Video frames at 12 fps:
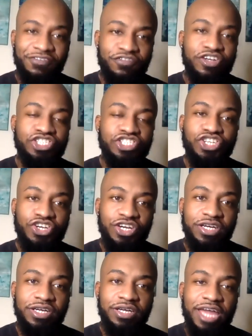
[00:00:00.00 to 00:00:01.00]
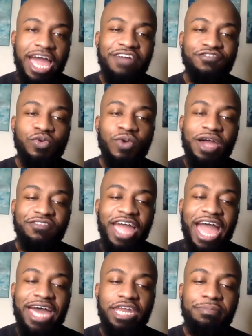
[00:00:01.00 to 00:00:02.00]
for sure. Have you ever
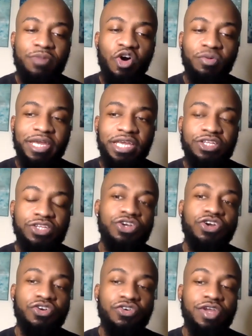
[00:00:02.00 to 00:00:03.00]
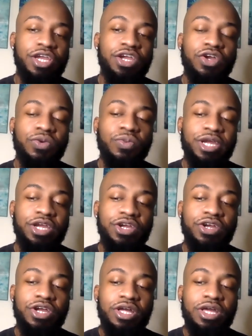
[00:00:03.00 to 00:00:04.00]
had a moment in your career
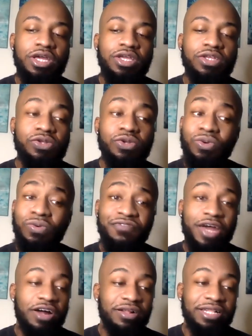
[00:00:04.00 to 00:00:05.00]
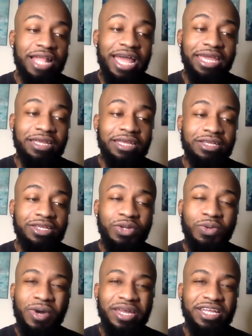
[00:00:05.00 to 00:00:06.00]
where you felt like you
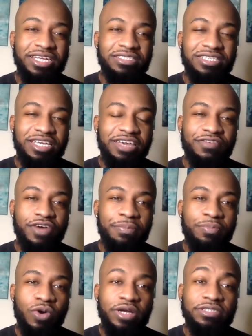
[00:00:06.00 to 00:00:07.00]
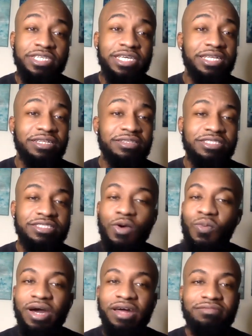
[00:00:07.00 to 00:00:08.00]
wanted to give up, or did
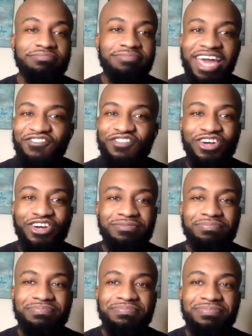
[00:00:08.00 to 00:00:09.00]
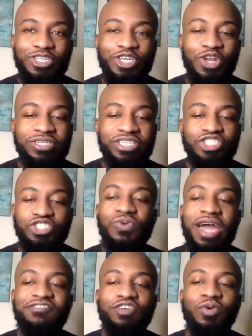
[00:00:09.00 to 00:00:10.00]
someone ever, you know, did you
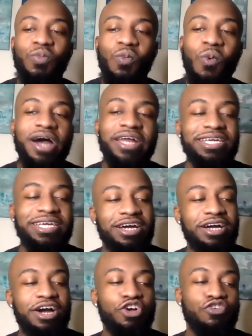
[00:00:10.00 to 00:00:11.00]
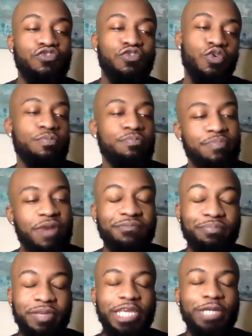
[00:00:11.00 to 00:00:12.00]
ever want a group of
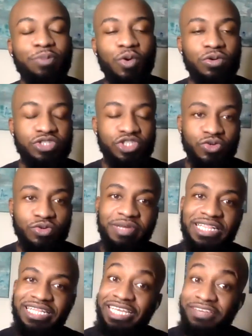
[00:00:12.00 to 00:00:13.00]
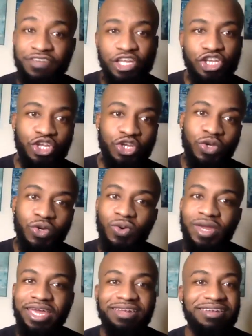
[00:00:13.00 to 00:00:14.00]
people to believe in you
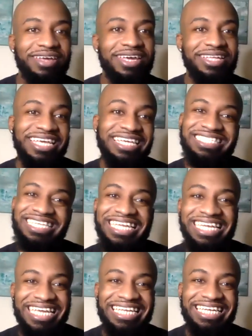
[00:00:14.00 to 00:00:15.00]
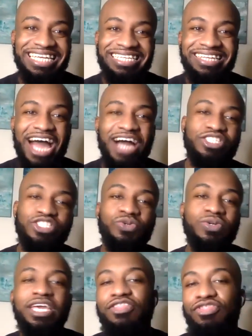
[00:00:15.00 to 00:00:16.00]
and they didn't? How did you
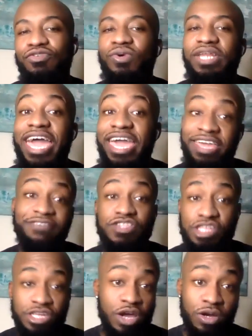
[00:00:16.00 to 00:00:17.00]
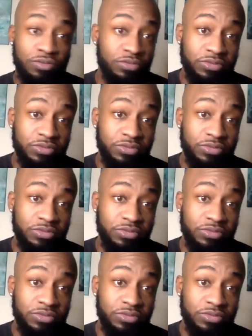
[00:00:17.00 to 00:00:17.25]
get through that, if so?